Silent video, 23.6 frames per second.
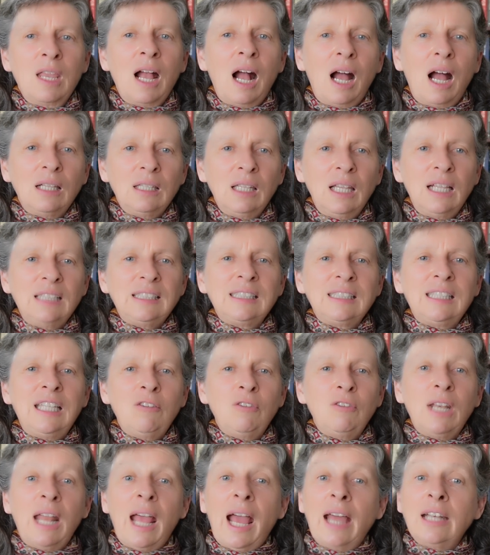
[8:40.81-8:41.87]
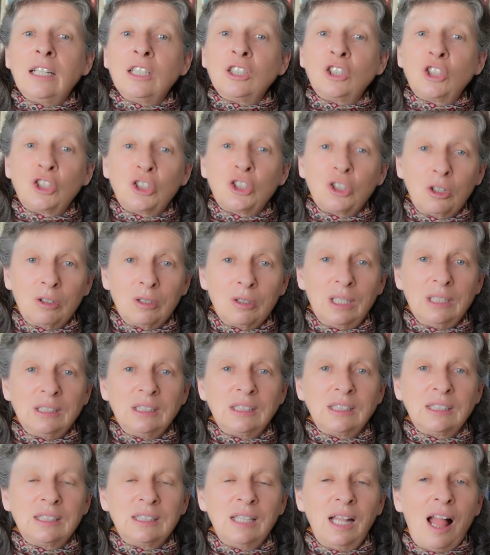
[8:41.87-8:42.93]
unless given an
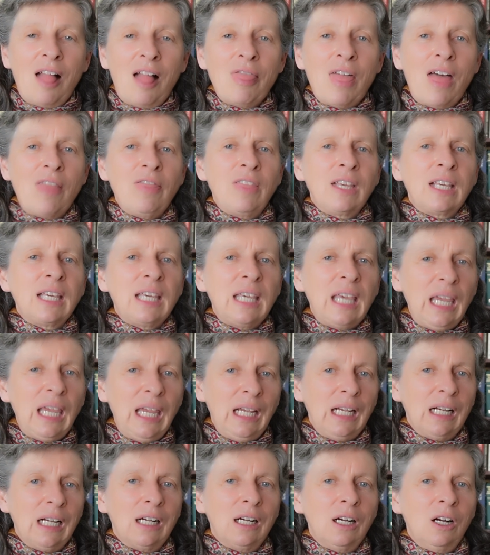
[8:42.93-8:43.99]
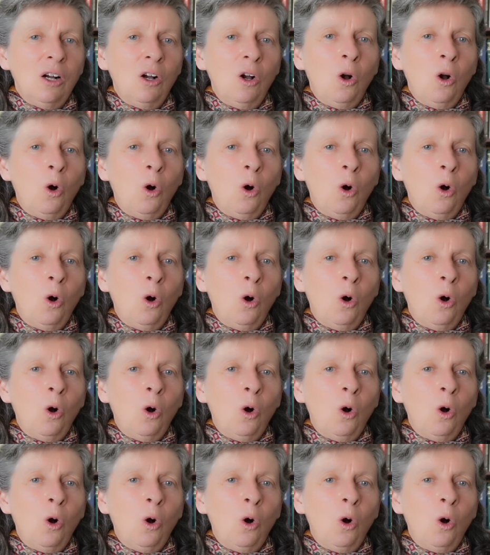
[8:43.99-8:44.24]
assurance that the King